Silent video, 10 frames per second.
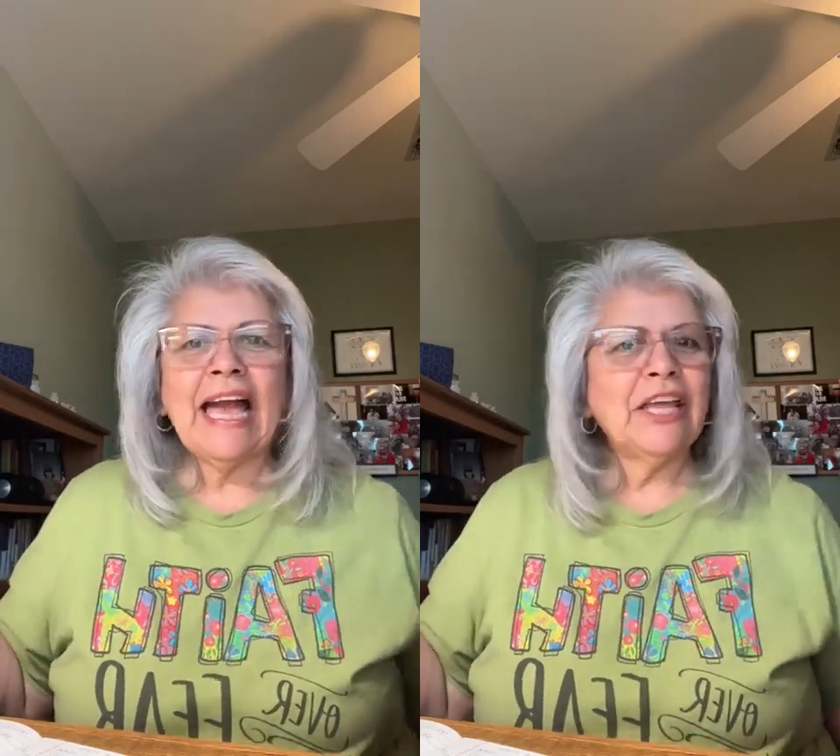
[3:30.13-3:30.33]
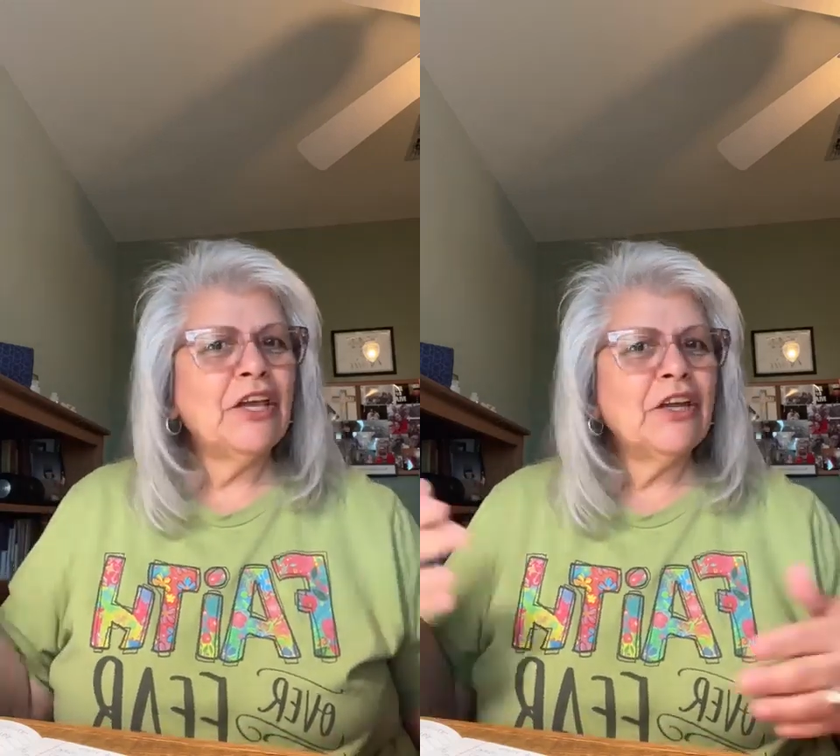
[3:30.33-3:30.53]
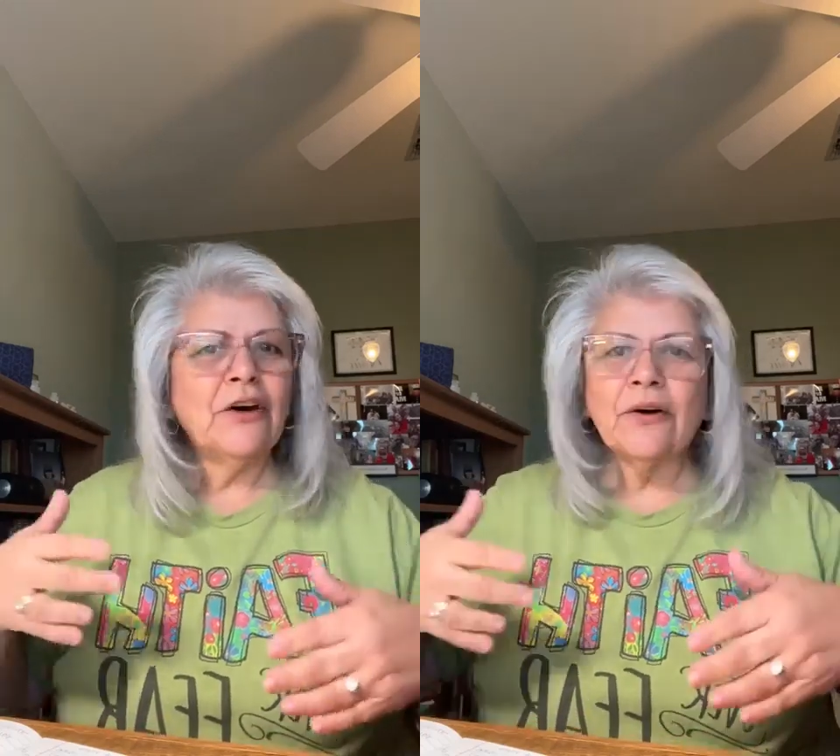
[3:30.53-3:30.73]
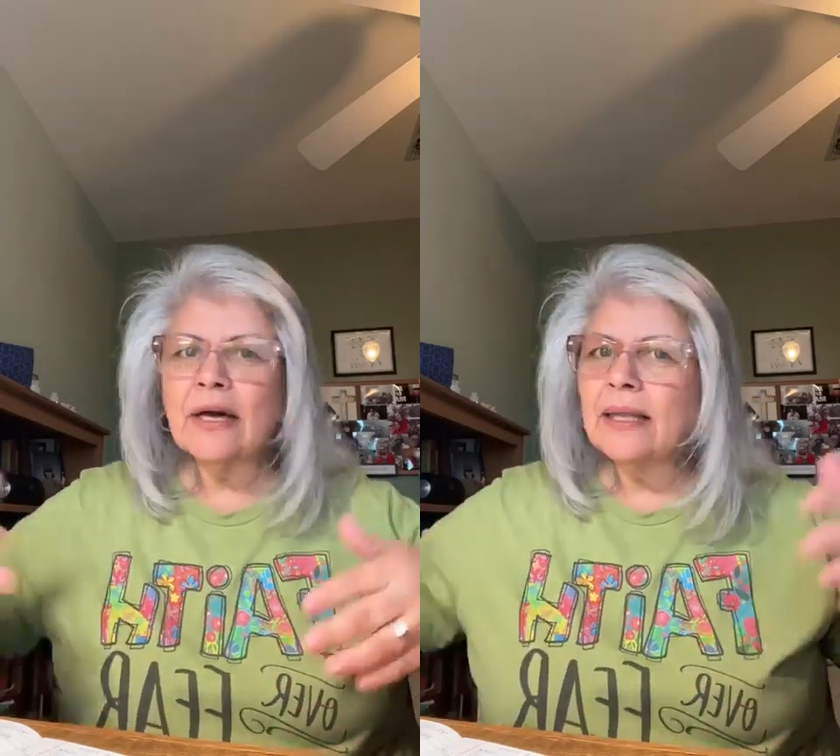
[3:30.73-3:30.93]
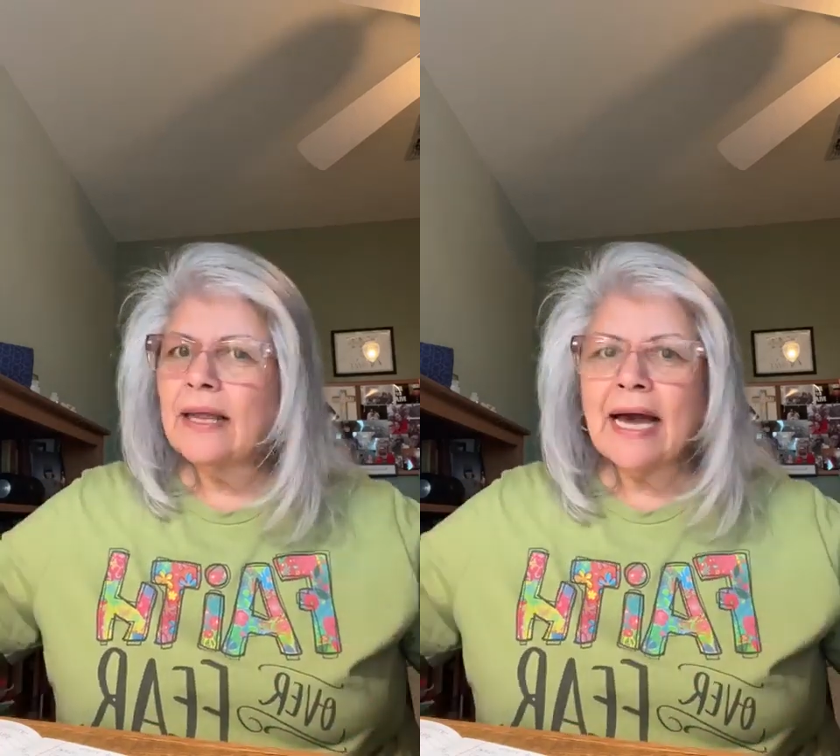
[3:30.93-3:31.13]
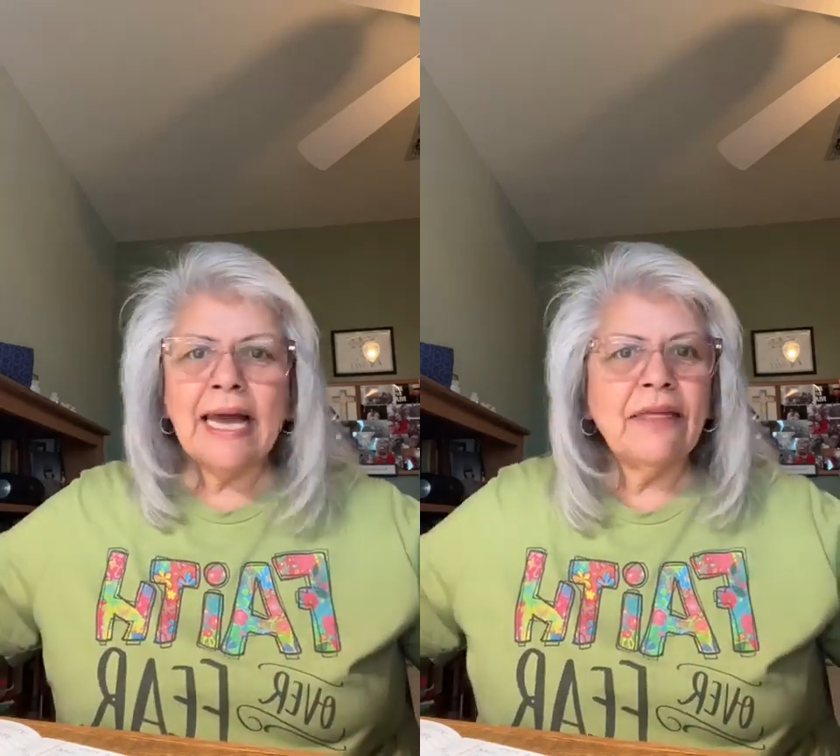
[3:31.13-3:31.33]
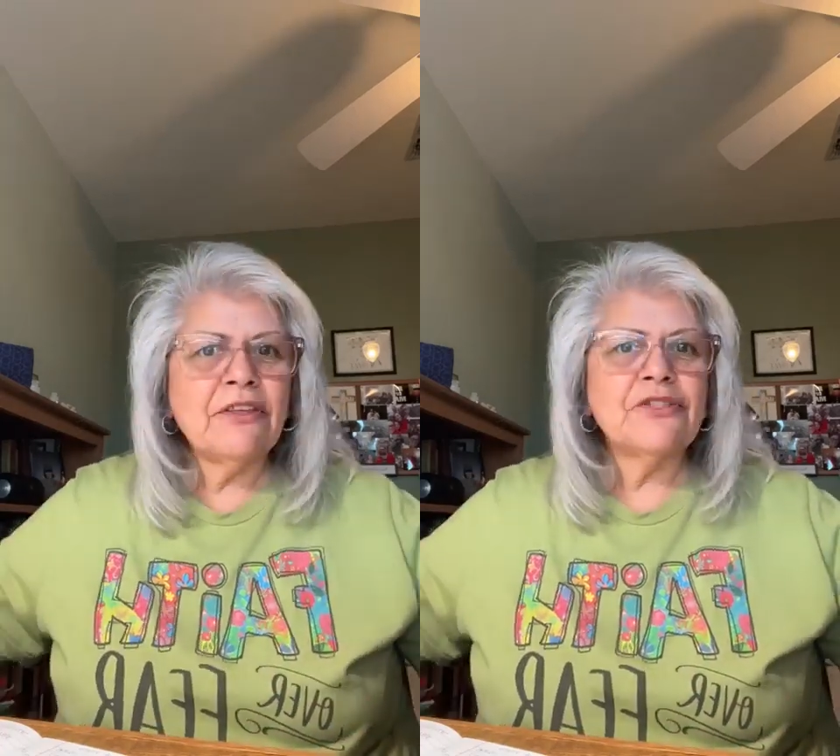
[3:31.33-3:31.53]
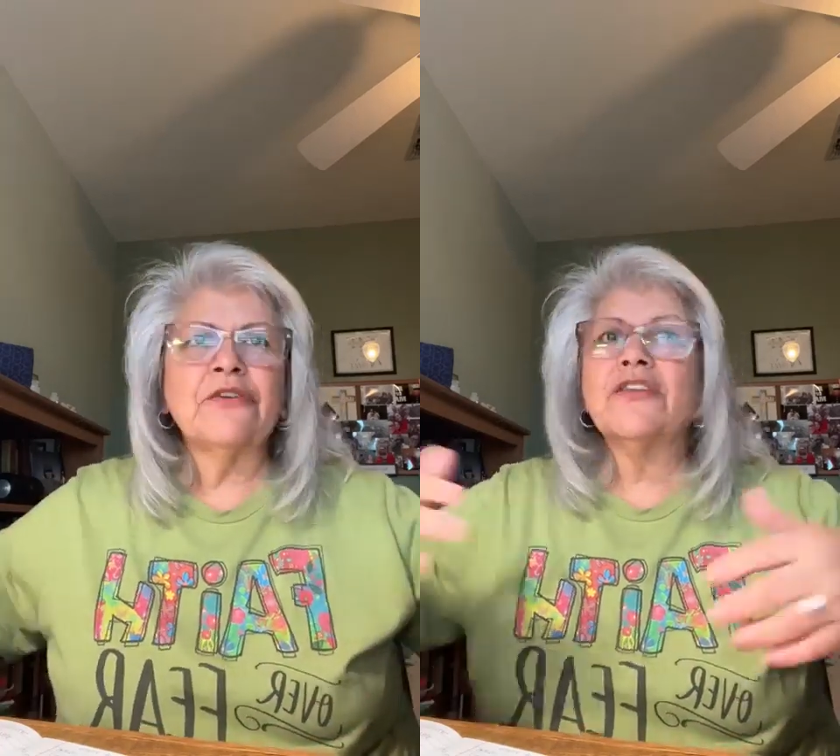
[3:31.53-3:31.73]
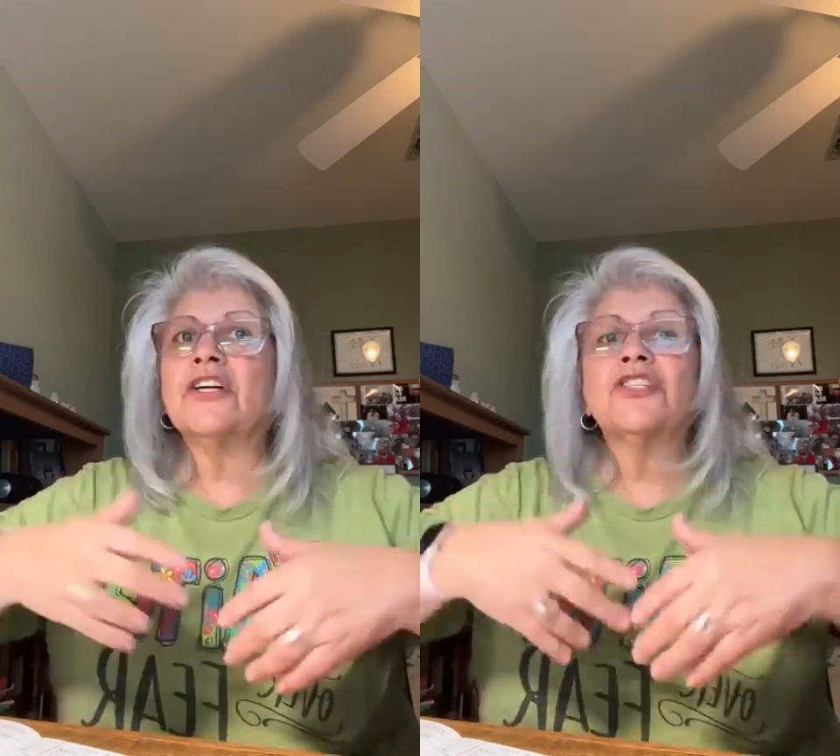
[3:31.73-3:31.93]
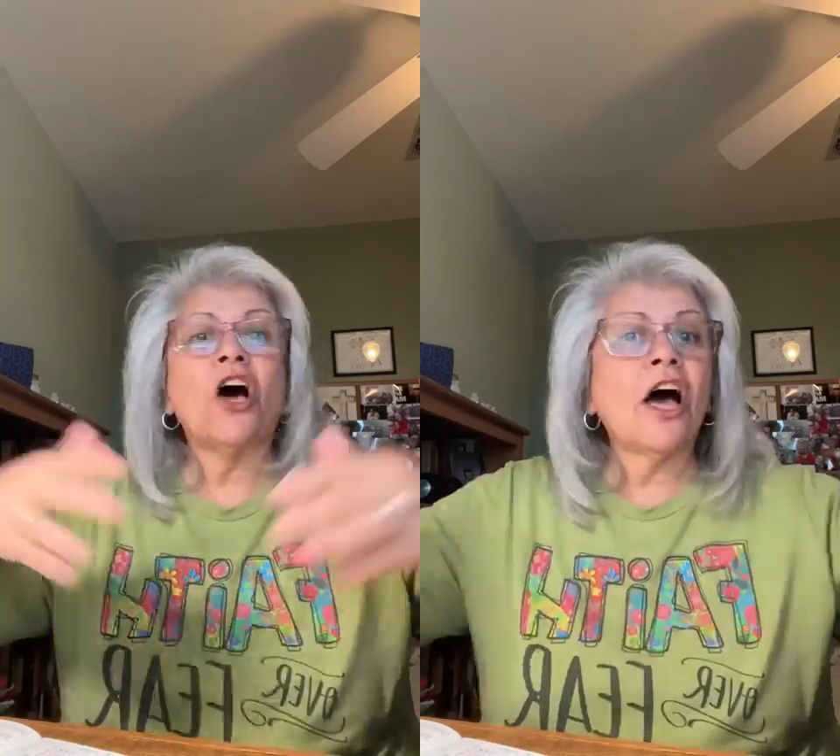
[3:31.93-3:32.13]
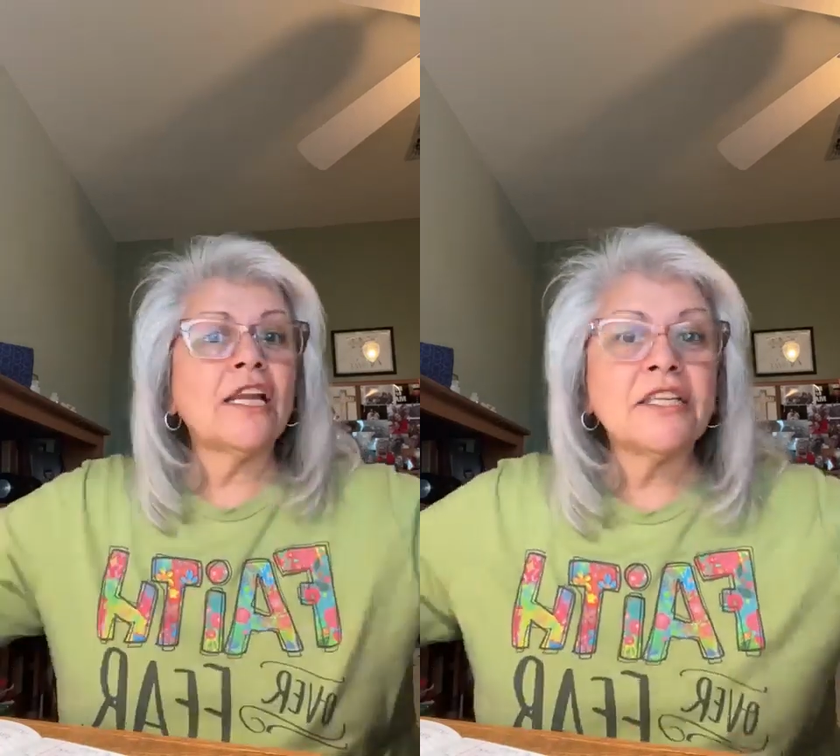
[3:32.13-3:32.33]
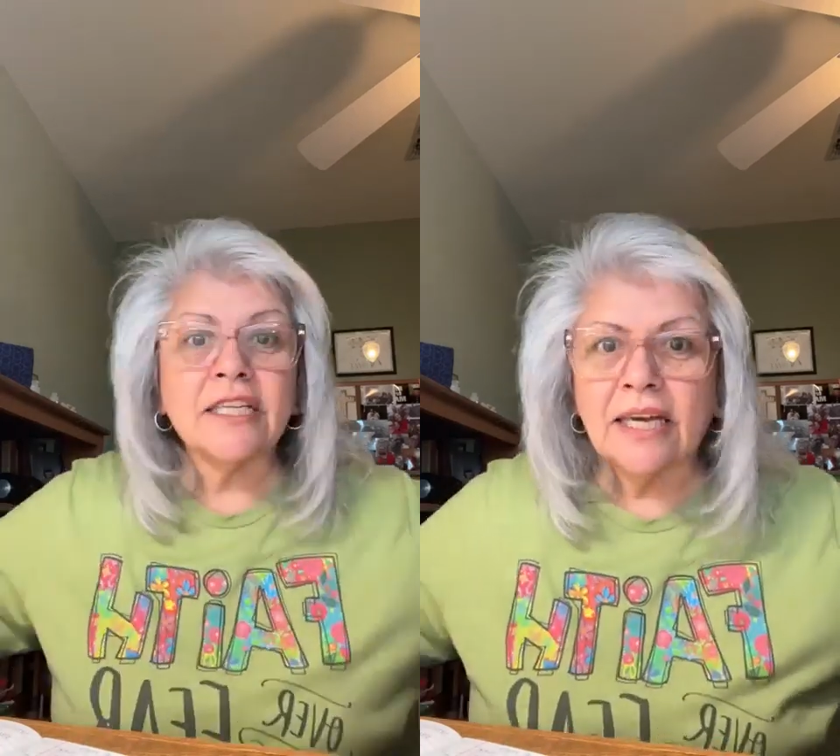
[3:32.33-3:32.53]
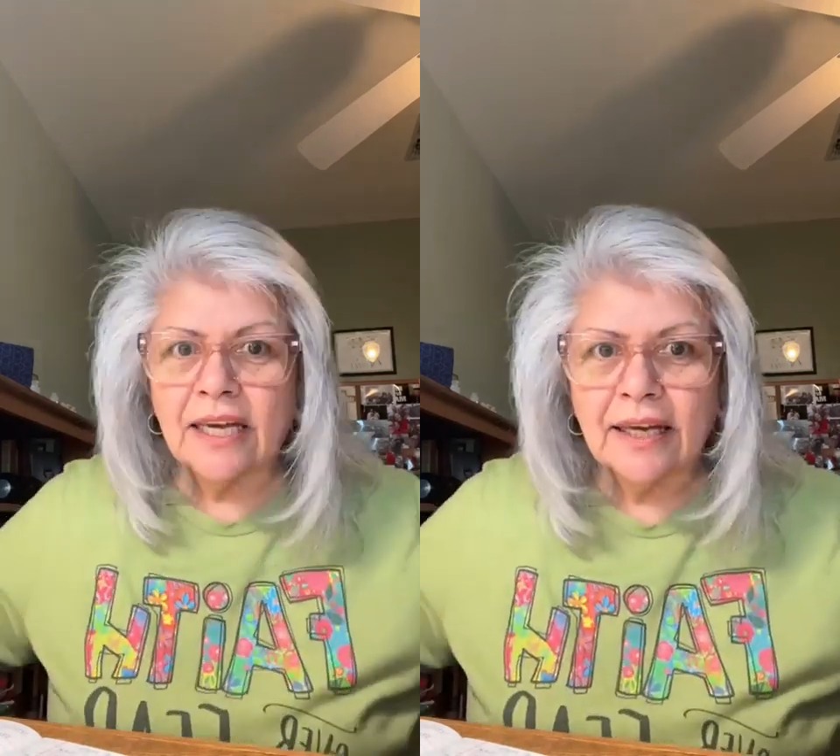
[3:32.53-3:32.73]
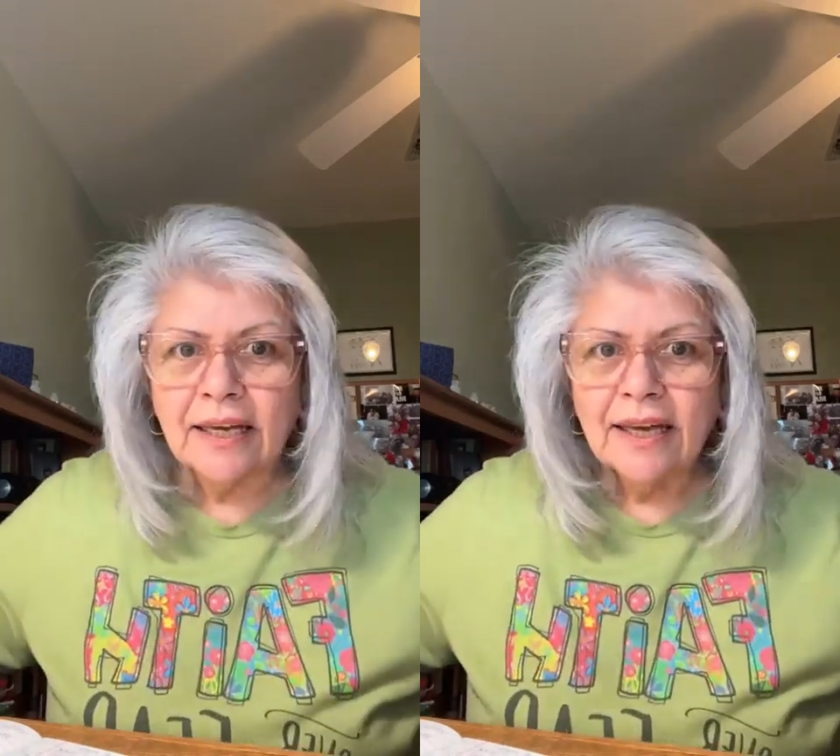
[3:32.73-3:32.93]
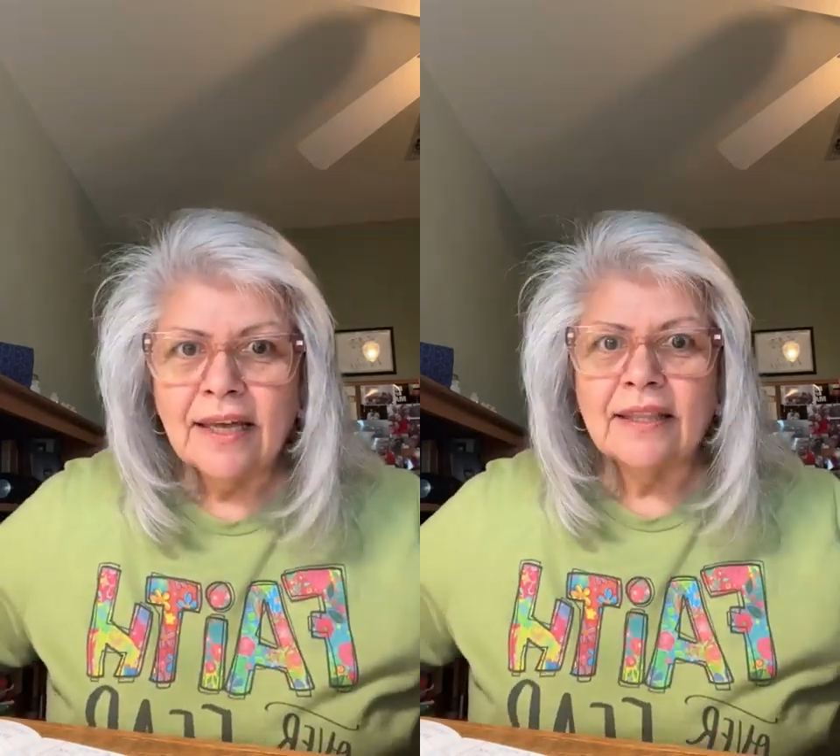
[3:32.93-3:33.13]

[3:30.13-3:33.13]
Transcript: and you know Goliath is over there taunting